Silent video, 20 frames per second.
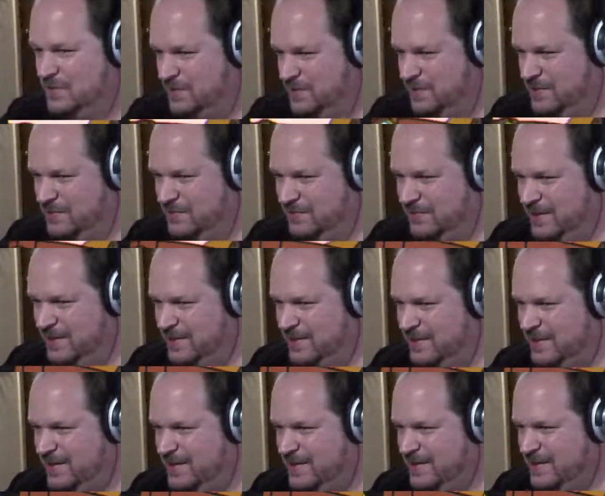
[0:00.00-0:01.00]
get red
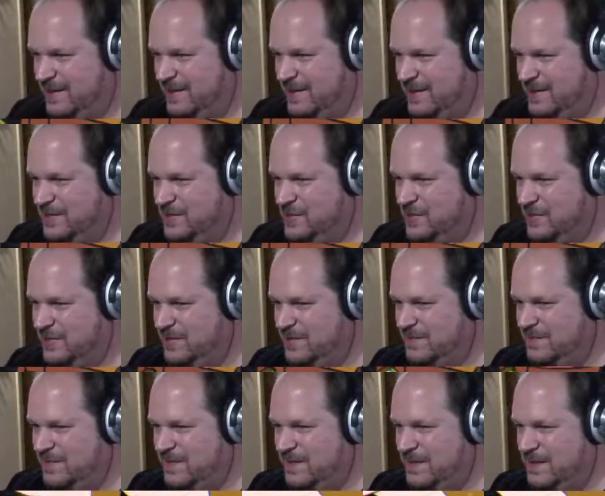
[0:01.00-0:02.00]
hot, I tell you.
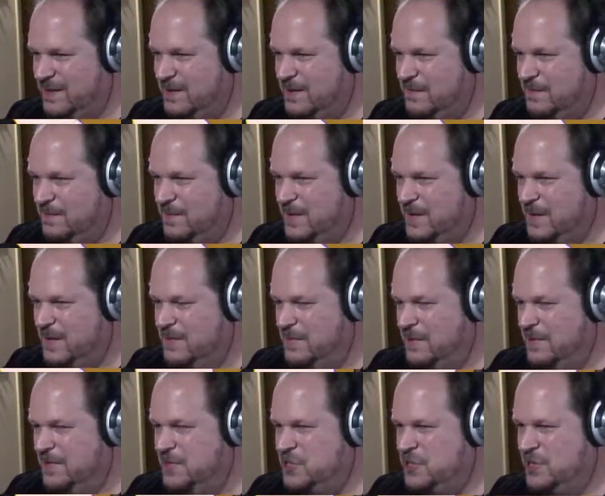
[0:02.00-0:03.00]

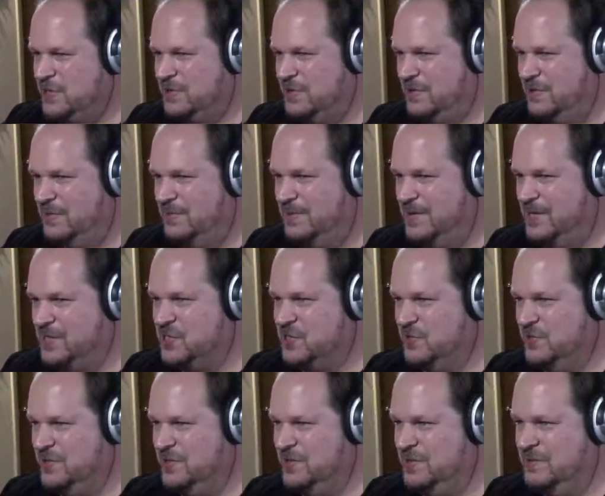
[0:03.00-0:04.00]
Maybe I should go to the
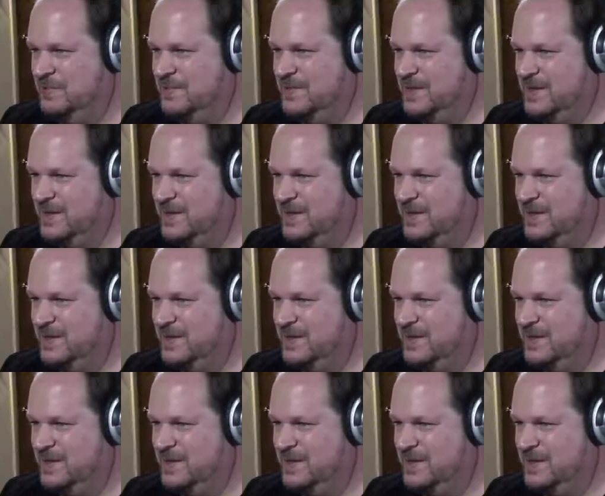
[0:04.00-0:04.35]
mausoleum,